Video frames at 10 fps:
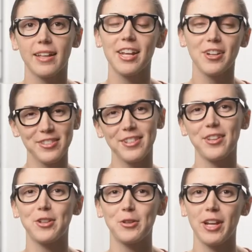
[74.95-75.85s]
Here's
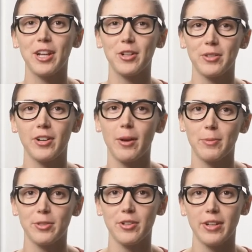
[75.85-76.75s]
another great career
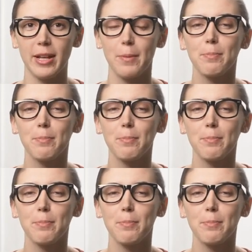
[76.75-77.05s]
opportunity,